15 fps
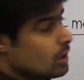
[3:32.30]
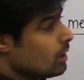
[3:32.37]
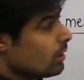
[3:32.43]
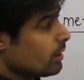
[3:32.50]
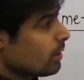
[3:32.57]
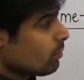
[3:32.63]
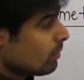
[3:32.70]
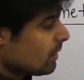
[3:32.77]

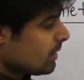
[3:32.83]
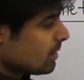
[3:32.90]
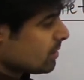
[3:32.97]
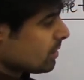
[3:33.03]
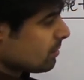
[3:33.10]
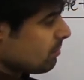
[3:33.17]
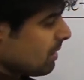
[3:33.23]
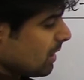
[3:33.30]
Now what does
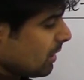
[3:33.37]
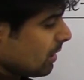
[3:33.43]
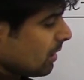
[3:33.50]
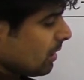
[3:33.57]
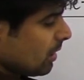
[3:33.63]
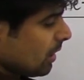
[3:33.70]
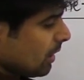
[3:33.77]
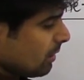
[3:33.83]
it mean?
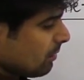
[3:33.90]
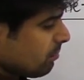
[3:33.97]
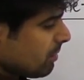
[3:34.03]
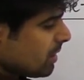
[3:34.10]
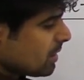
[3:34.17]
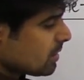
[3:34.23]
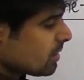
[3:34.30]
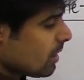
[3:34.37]
It
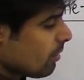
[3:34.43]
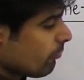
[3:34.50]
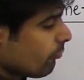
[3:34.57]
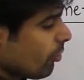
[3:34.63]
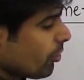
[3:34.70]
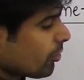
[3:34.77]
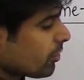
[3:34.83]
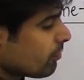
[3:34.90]
means
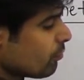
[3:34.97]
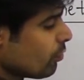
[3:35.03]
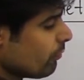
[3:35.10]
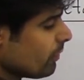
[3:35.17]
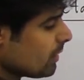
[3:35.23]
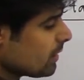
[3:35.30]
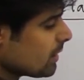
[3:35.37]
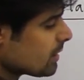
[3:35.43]
for
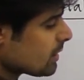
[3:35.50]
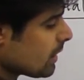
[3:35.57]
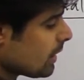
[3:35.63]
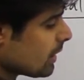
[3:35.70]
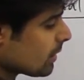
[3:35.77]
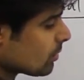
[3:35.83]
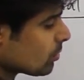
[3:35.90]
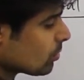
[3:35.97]
removing this
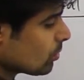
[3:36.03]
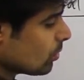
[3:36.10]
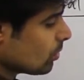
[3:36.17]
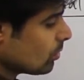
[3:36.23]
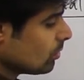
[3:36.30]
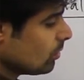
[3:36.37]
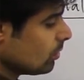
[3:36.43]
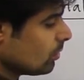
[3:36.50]

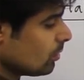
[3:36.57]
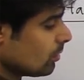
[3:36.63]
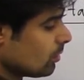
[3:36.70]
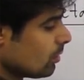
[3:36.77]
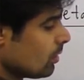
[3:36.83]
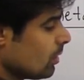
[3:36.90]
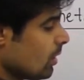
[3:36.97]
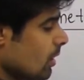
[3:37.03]
electron,
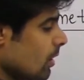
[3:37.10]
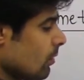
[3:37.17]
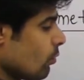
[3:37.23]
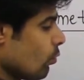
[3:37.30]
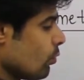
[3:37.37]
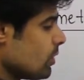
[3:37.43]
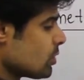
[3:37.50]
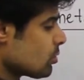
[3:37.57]

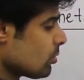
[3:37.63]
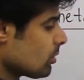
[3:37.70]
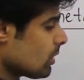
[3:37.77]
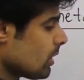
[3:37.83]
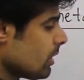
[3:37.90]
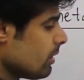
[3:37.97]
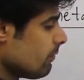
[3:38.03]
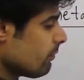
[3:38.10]
we should
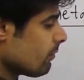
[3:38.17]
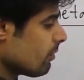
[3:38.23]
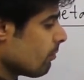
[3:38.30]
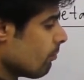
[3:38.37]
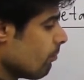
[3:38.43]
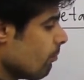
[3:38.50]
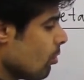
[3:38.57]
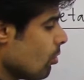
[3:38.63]
give
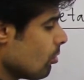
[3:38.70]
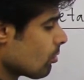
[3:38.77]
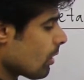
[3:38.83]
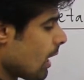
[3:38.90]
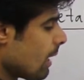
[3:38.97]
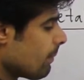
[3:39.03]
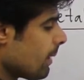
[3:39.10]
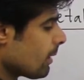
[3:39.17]
more
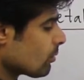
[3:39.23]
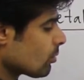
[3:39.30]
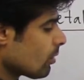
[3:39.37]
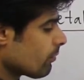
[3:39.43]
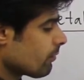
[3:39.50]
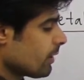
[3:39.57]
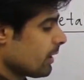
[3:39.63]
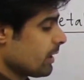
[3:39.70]
amount
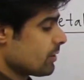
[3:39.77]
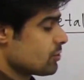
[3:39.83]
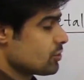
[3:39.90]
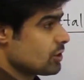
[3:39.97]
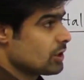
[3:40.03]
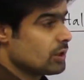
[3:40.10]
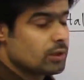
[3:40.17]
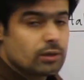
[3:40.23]
of
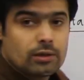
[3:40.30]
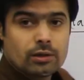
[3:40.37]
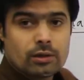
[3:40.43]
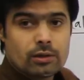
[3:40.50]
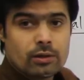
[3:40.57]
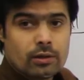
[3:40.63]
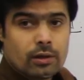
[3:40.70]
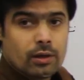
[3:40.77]
energy.
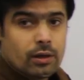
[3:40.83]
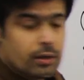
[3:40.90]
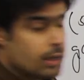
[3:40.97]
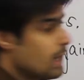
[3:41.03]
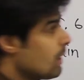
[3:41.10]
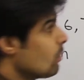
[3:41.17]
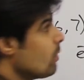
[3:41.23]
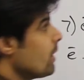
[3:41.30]

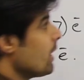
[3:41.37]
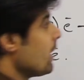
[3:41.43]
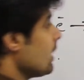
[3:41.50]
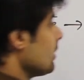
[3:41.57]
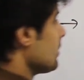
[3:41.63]
Now in